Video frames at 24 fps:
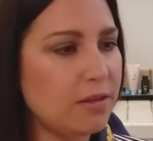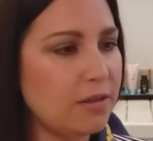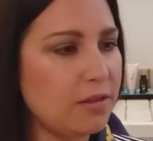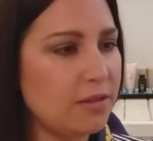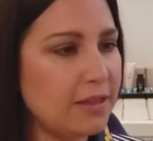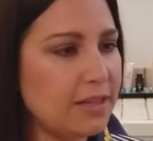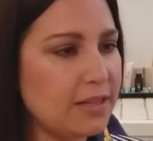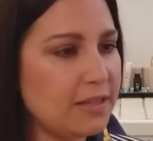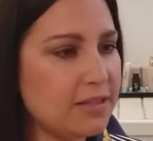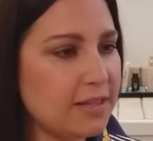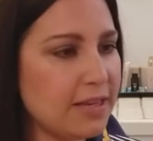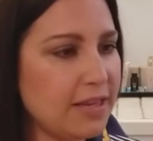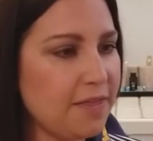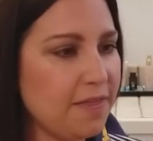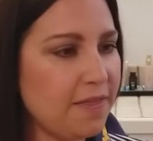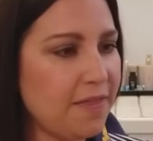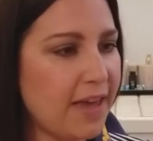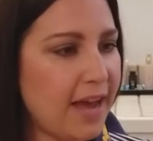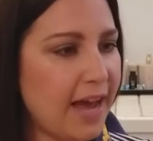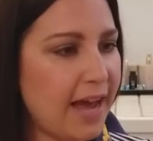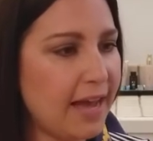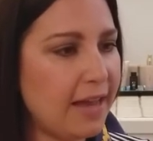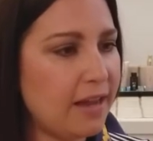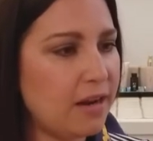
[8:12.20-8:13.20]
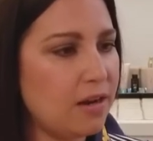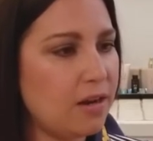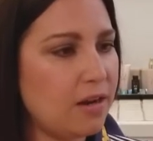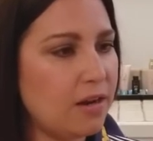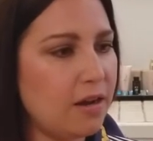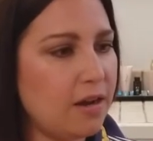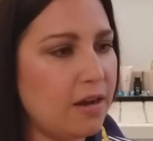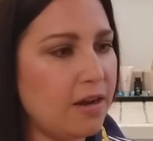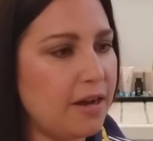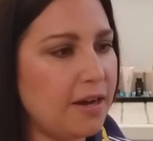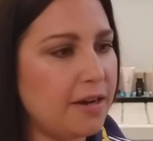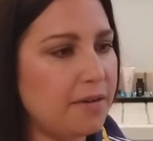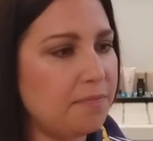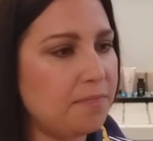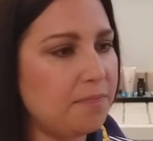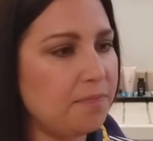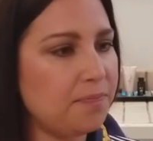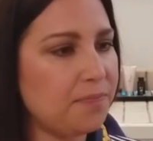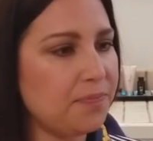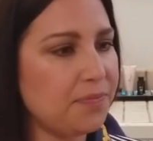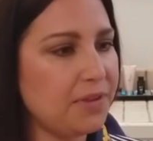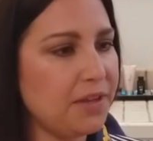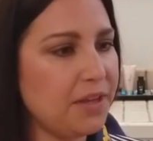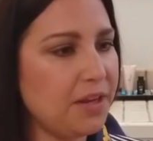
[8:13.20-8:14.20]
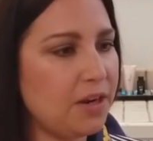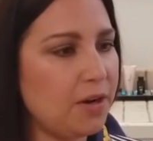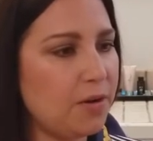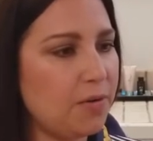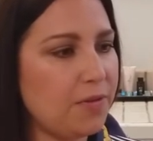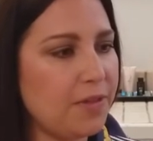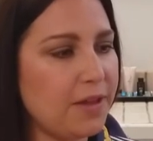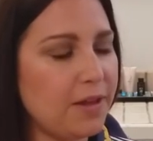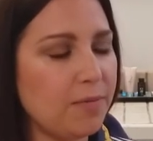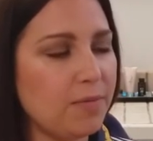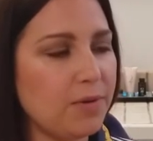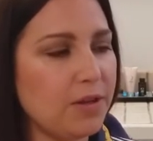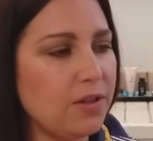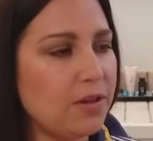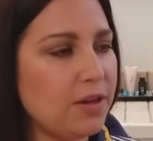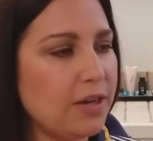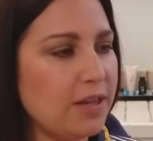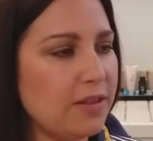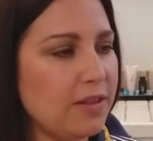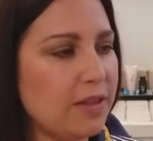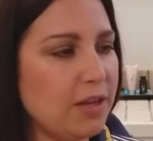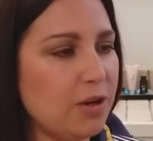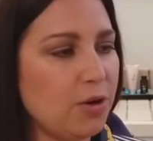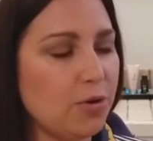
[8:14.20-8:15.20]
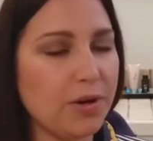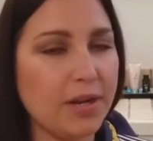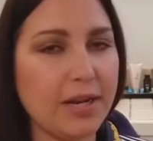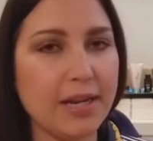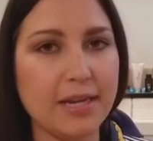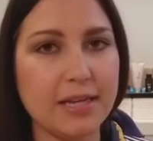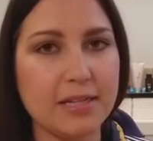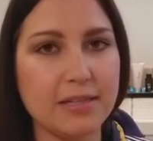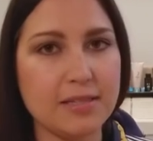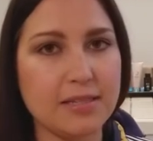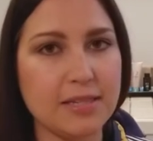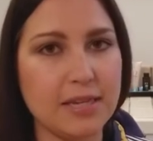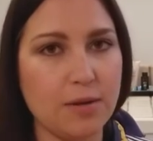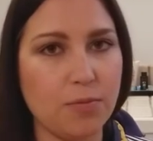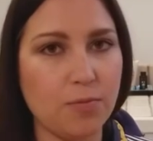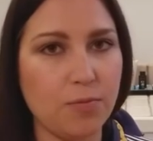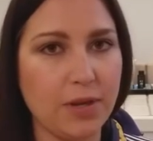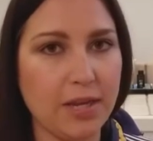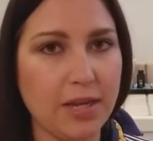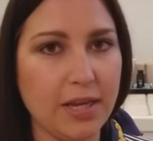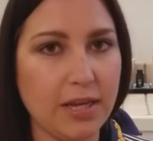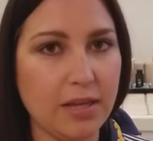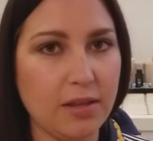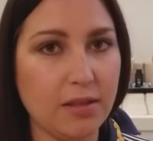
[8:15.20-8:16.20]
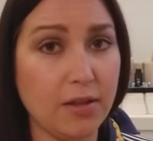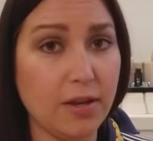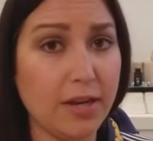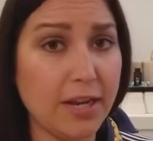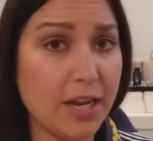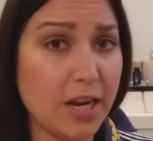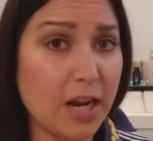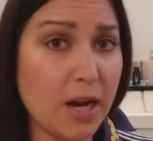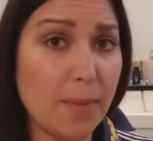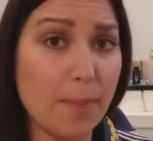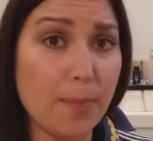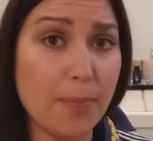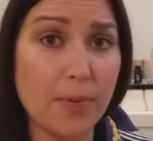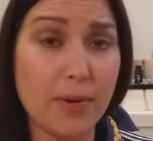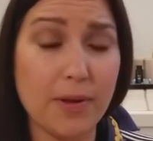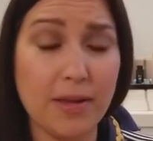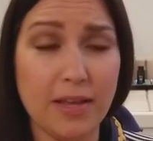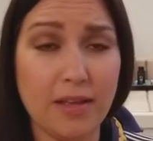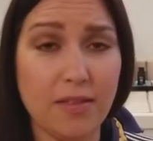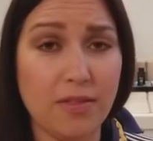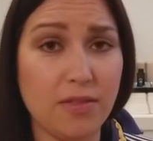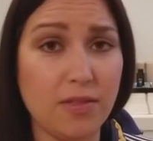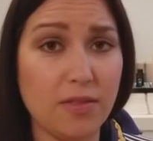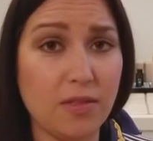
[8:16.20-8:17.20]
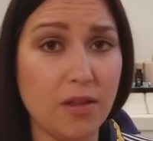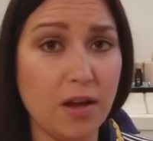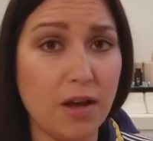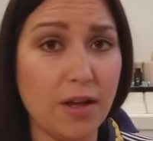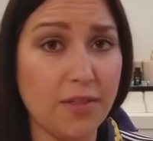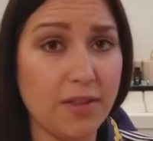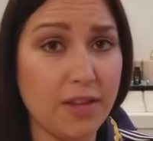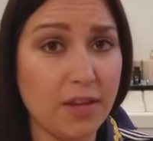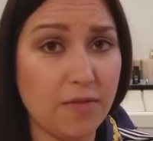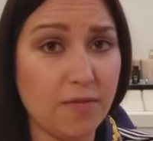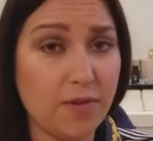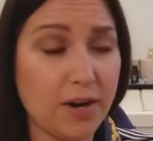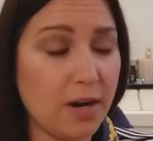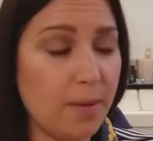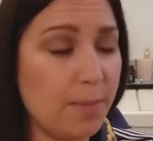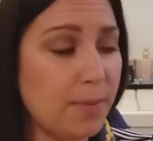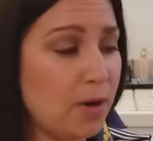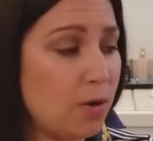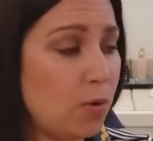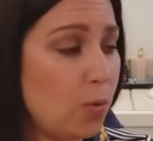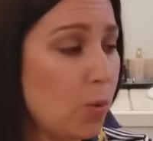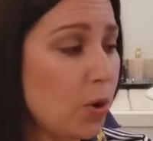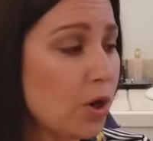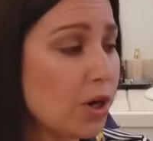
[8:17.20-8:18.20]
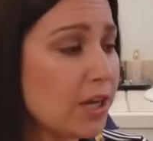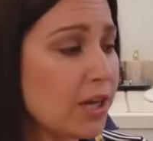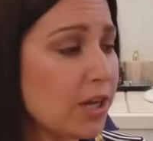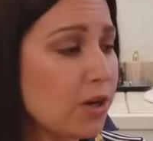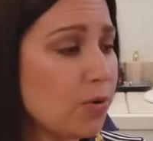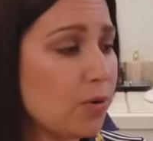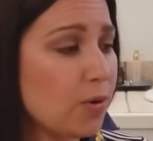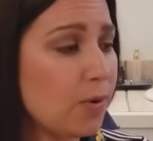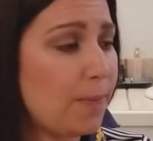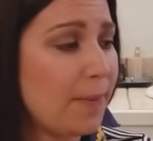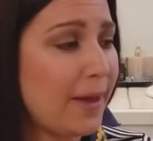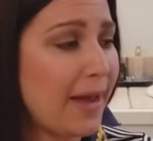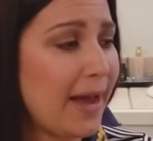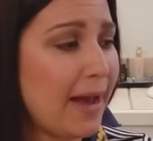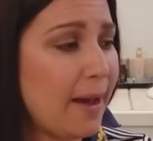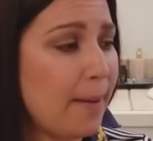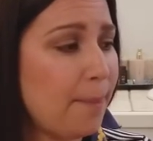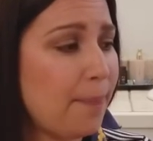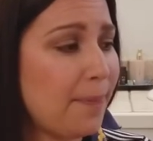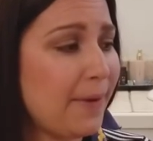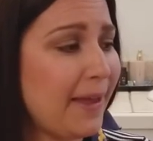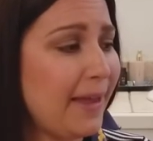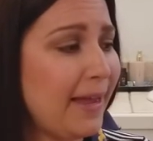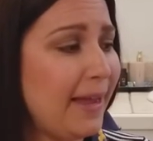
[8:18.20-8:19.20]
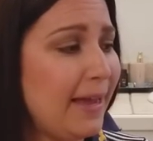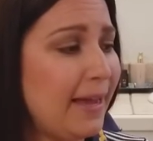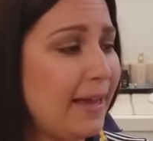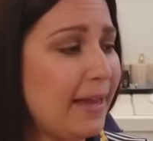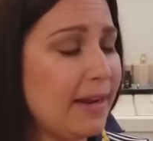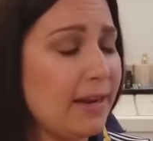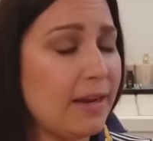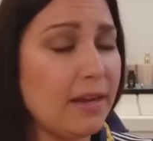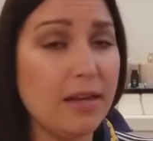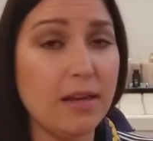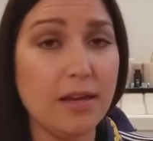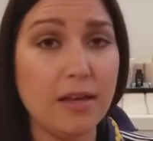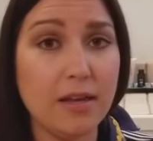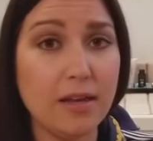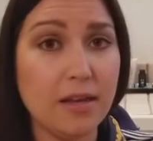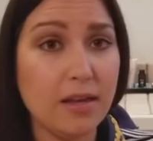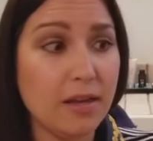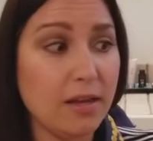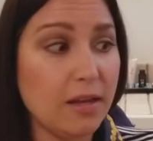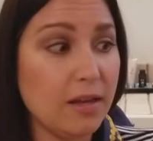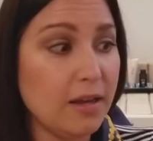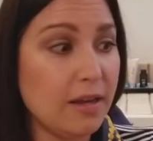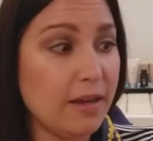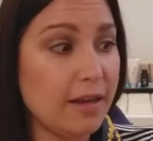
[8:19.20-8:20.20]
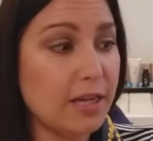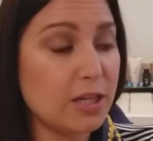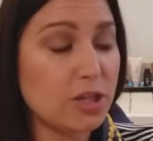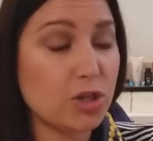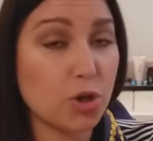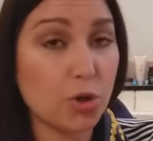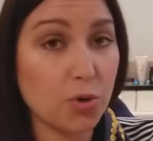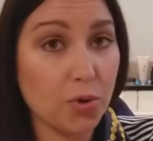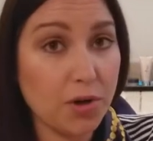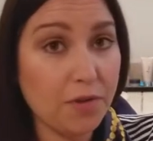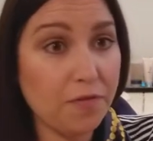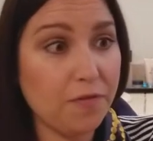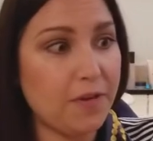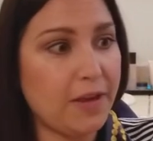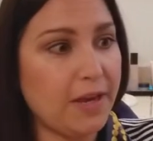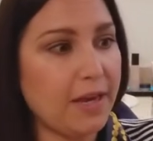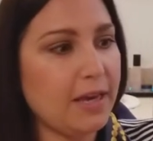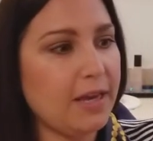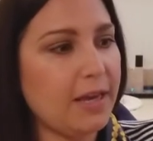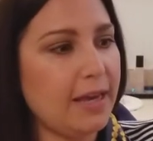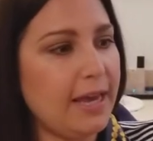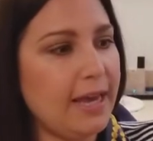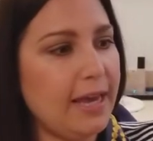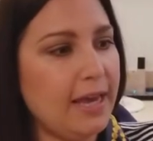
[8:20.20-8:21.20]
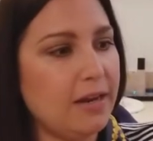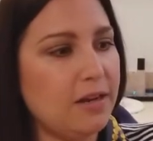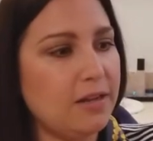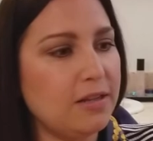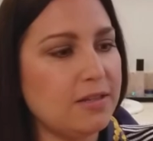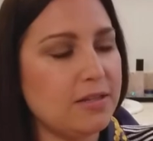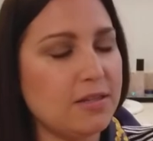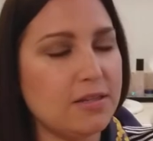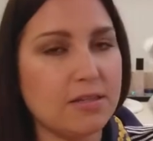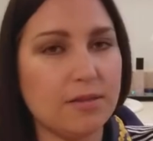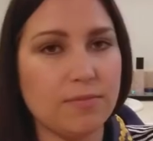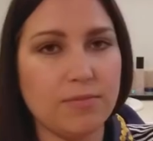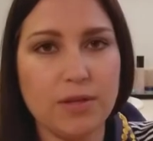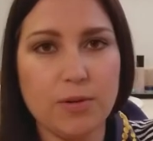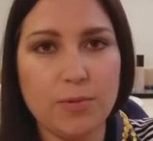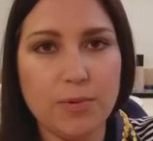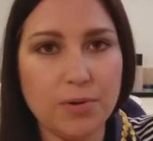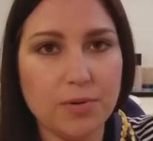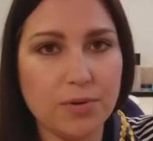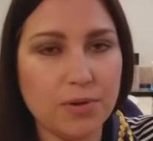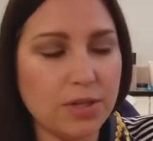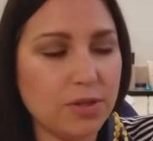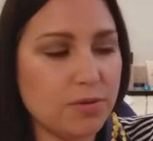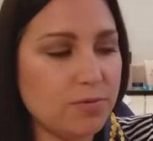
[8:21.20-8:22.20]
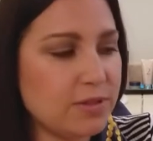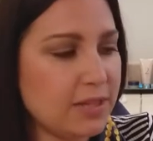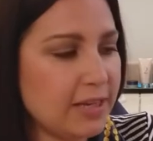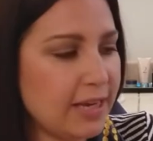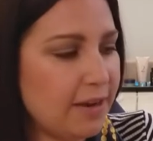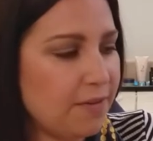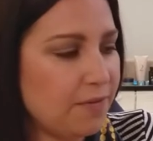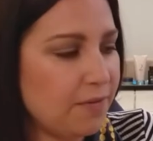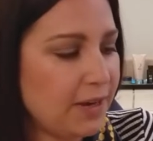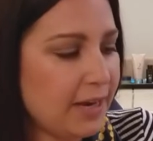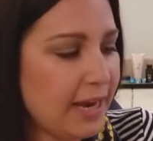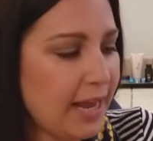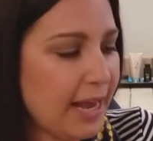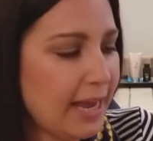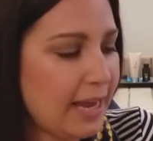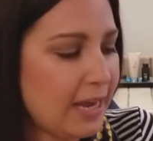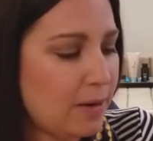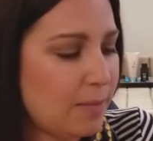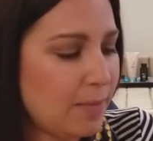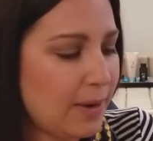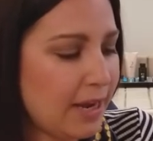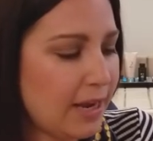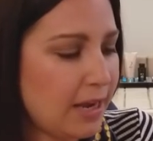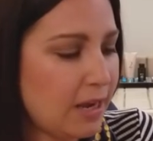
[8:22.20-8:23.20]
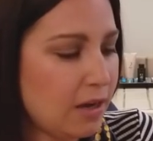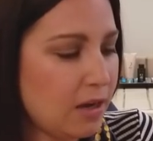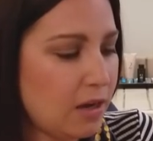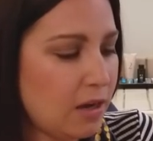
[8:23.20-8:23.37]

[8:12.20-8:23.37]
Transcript: let's get that. Um, you know, then we look at the ingredients and we look it up in on the environmental working group app and it's horrific. And this is something we were using every day. And my